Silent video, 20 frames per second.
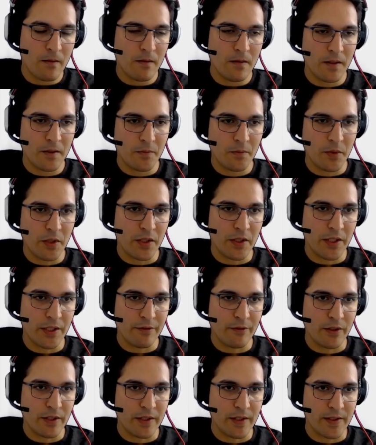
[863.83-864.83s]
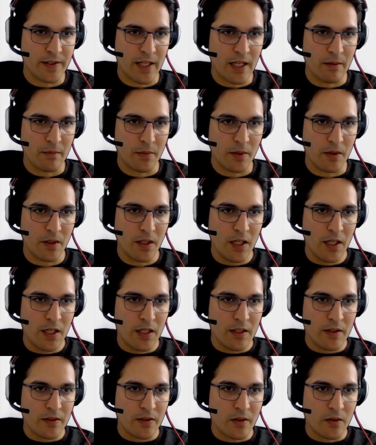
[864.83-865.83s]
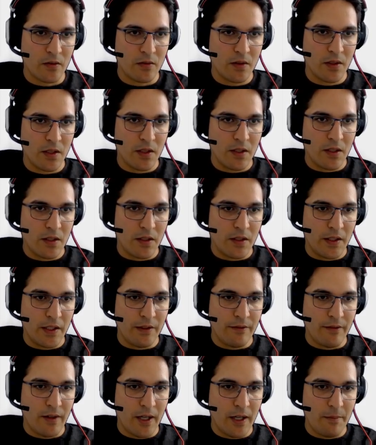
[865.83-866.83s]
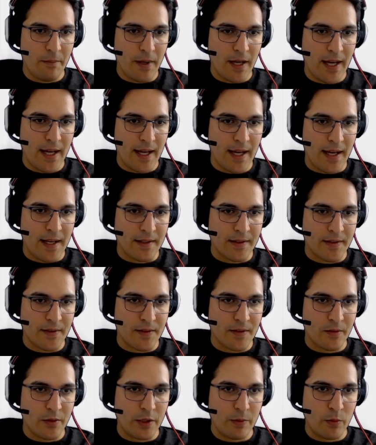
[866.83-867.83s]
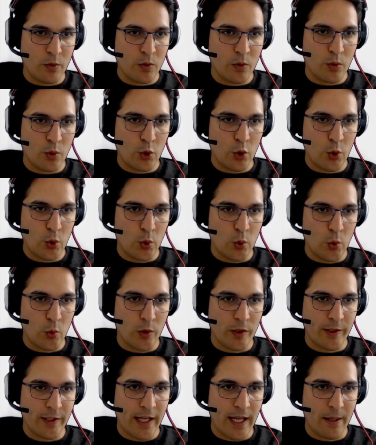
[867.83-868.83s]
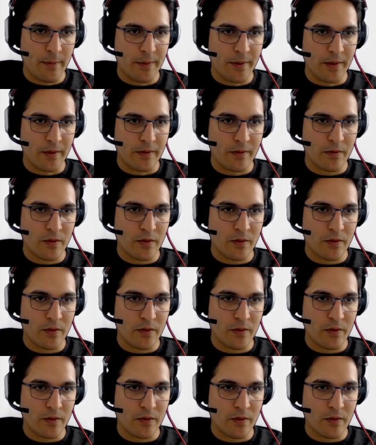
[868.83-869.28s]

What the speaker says: me give you an example. So if I pass remove 2, what happens?